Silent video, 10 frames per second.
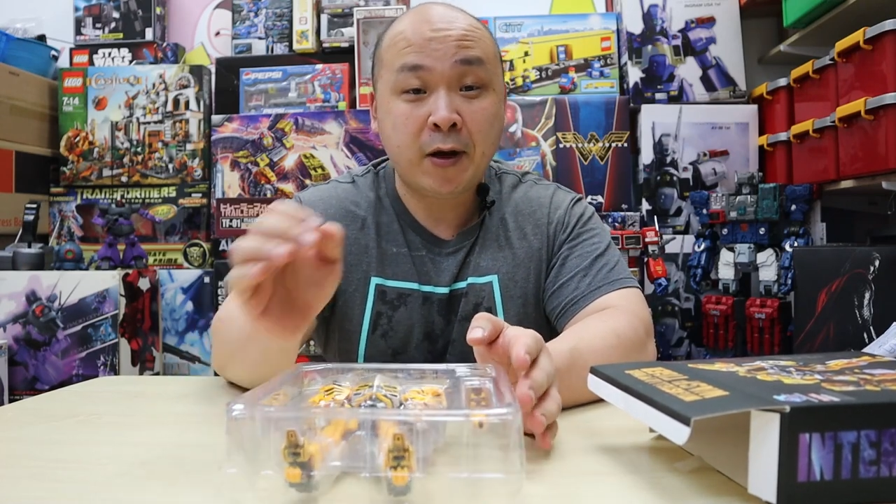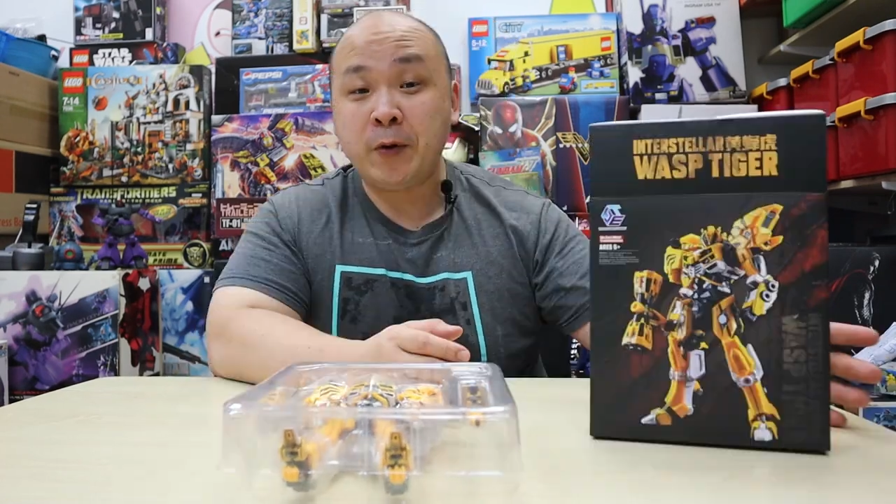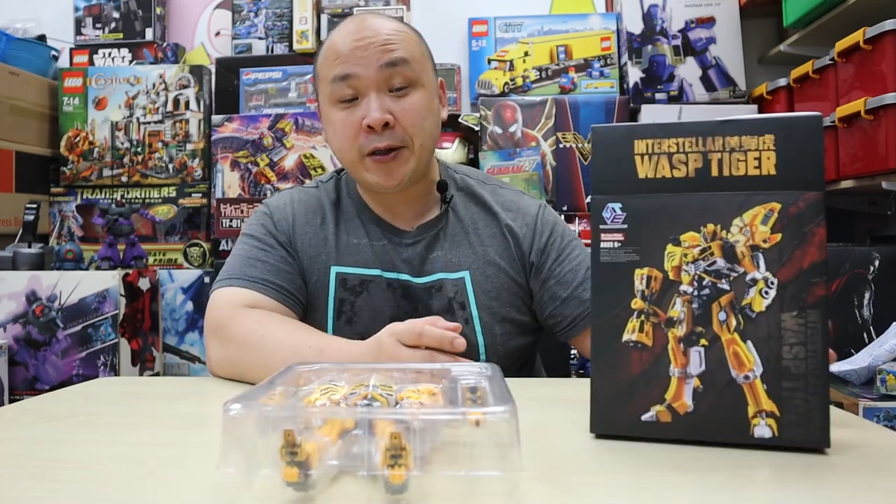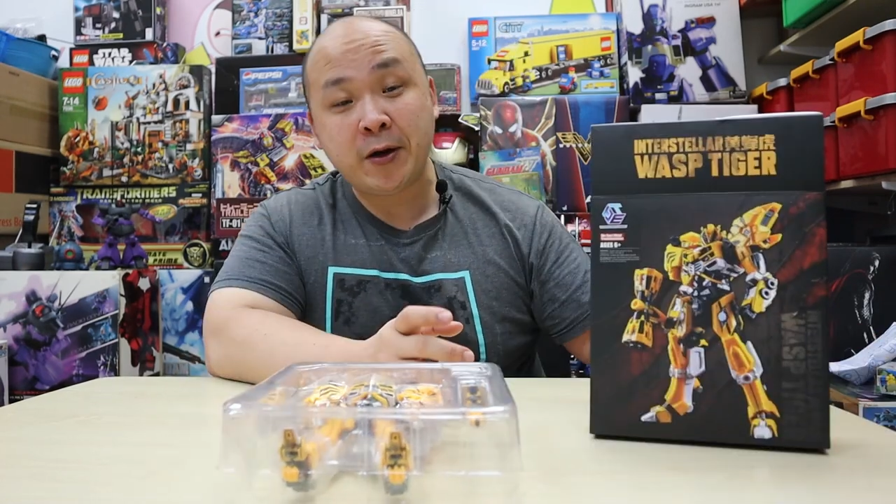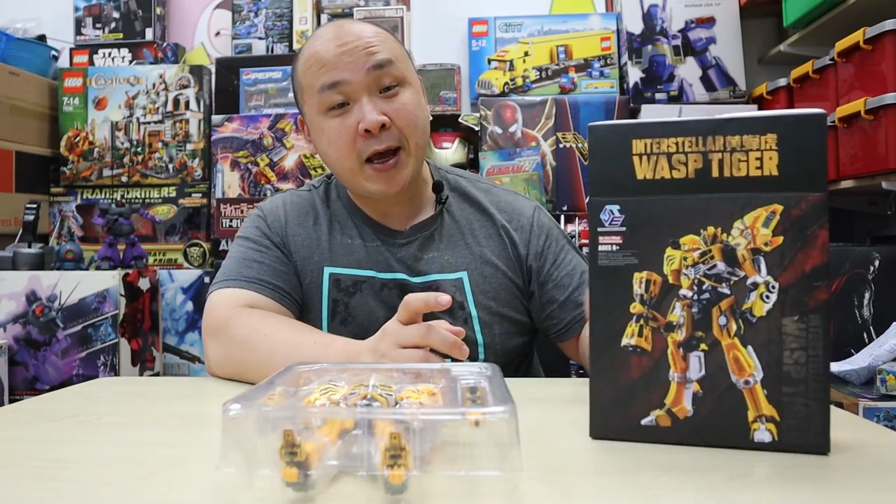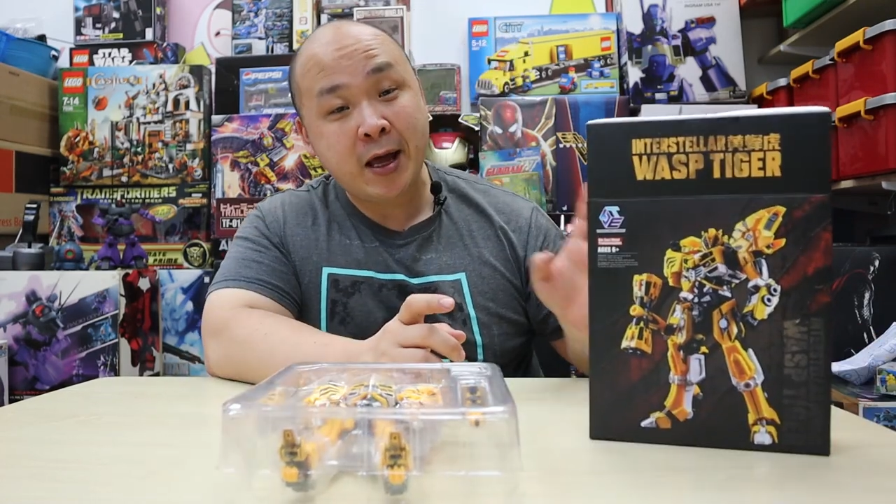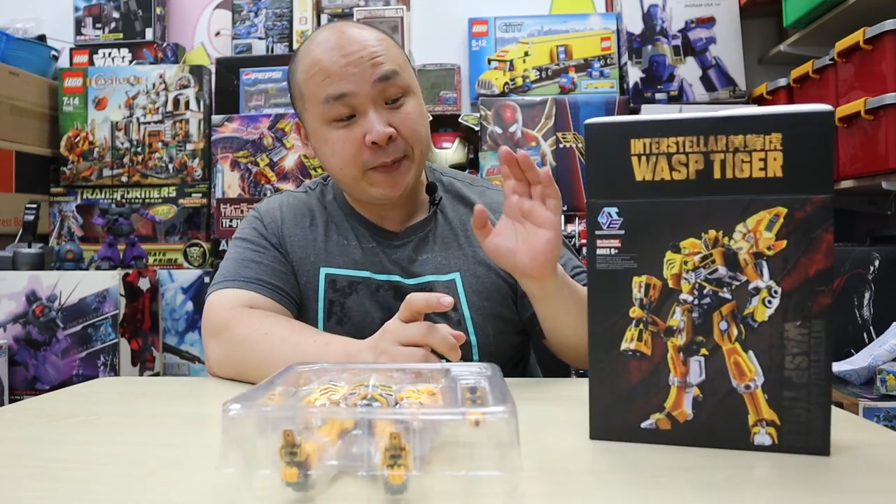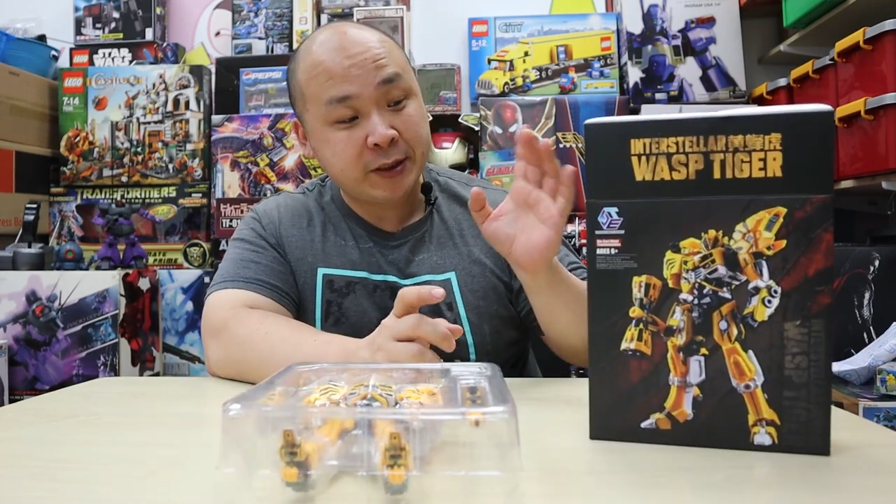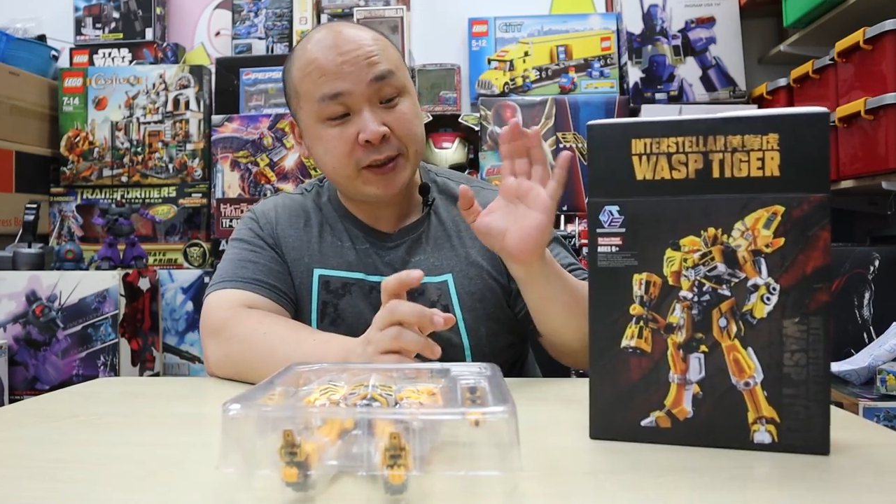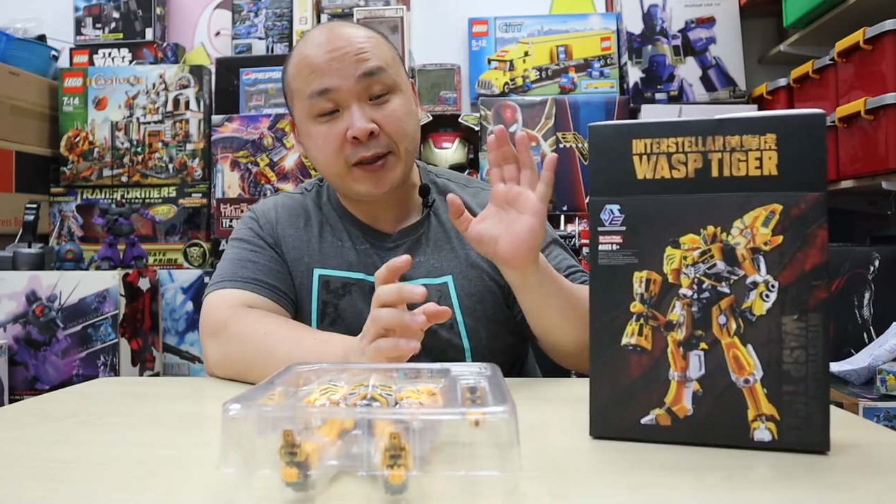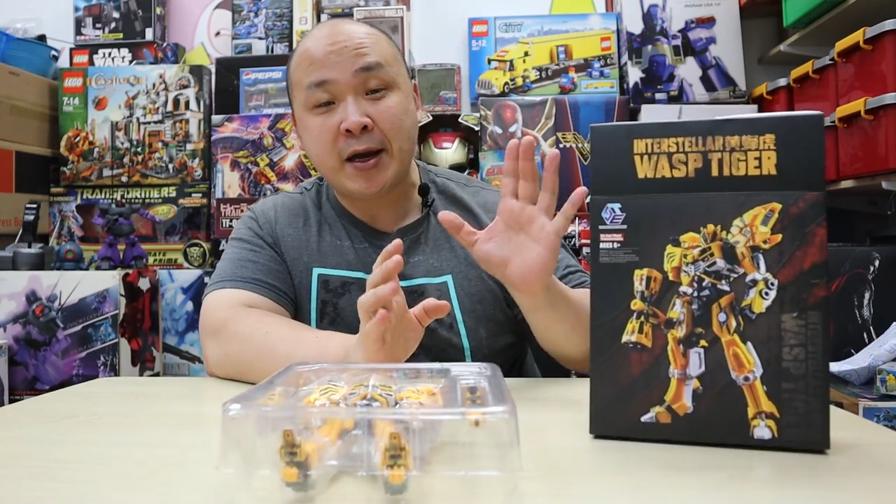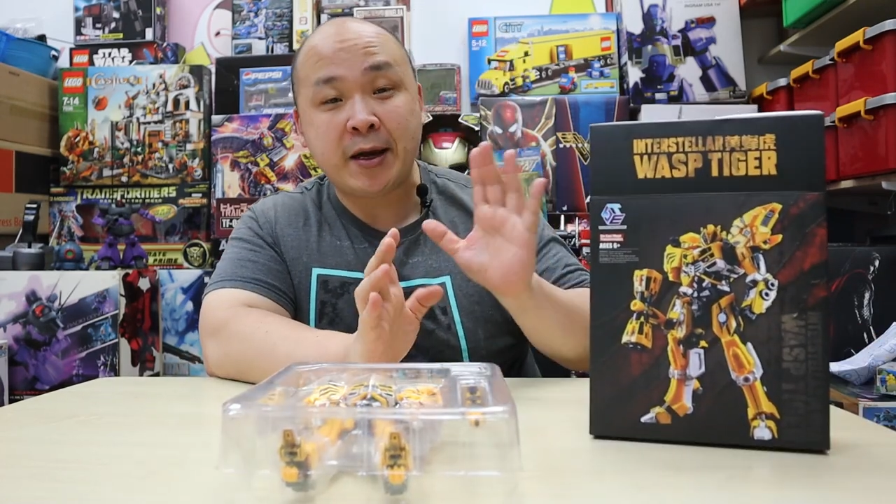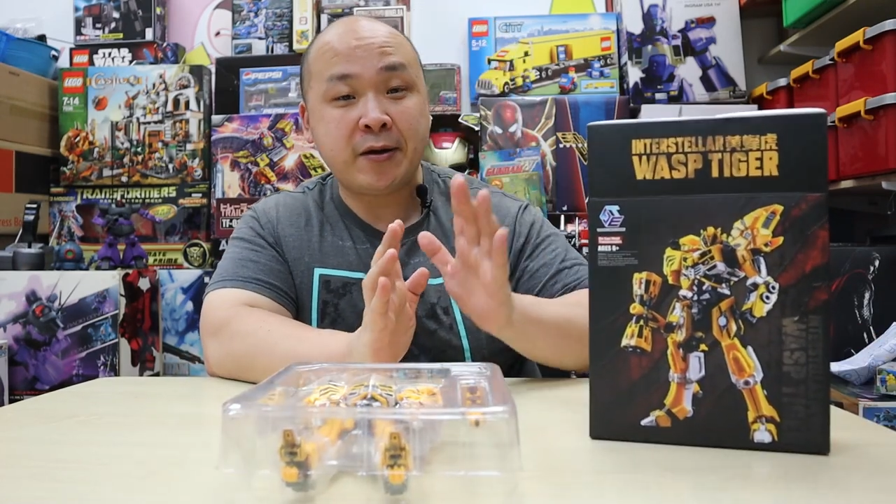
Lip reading: So I want to know how much this guy